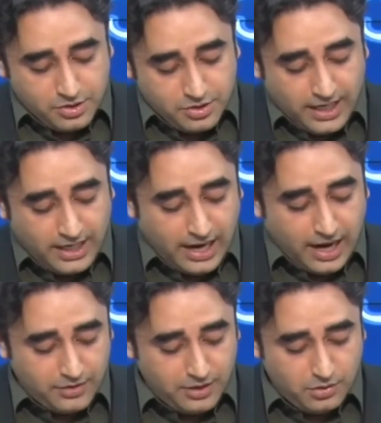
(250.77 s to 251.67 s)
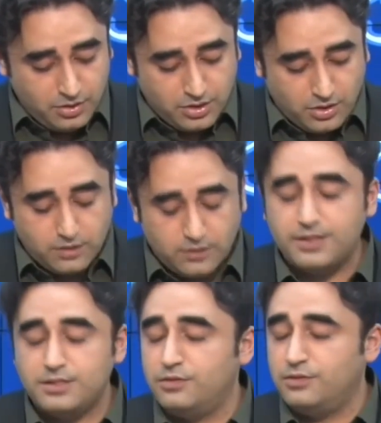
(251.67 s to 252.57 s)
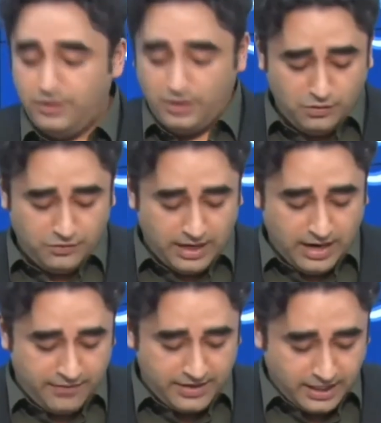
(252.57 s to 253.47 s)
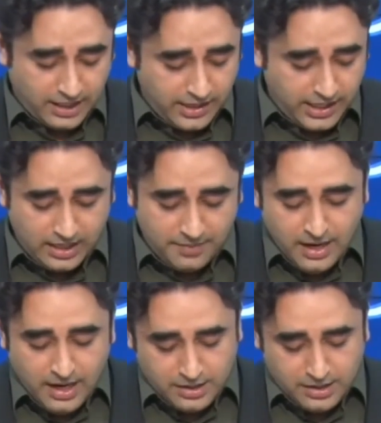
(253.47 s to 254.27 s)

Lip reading: training avenue, or this comprehensive review of our FSA curriculum,